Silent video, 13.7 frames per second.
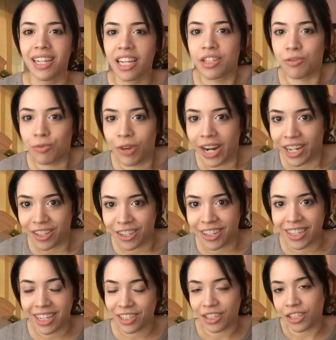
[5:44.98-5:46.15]
it's regular,
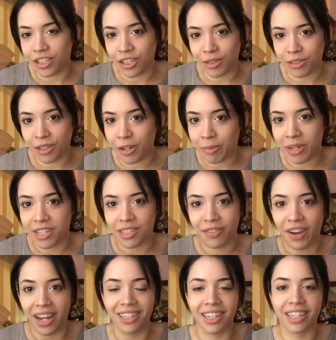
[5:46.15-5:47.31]
like your, your pee is fine.